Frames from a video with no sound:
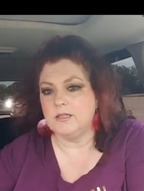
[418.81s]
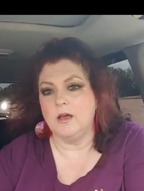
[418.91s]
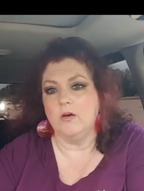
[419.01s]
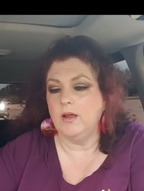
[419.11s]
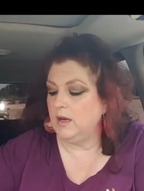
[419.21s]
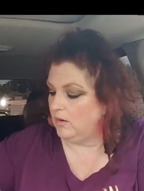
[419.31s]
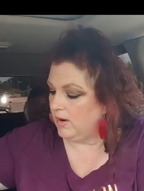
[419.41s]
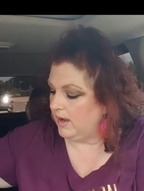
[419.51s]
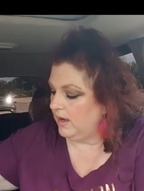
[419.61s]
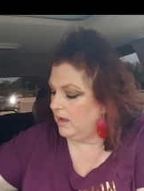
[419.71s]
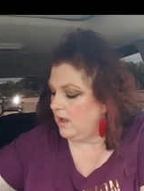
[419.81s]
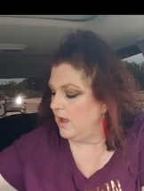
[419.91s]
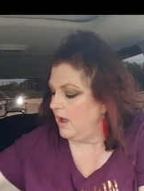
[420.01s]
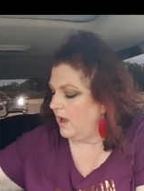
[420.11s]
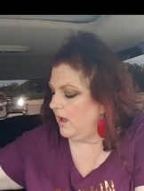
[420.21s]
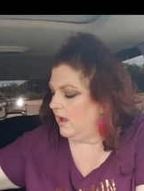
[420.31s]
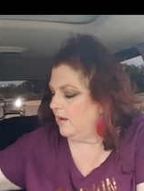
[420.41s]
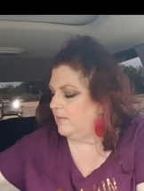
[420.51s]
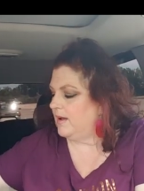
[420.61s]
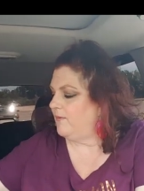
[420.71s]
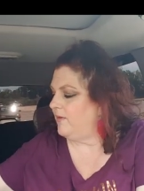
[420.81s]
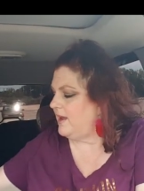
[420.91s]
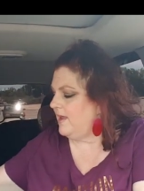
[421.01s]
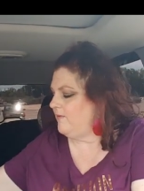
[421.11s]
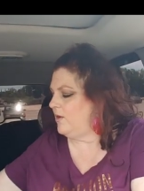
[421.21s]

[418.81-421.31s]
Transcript: So, anyway, um, if any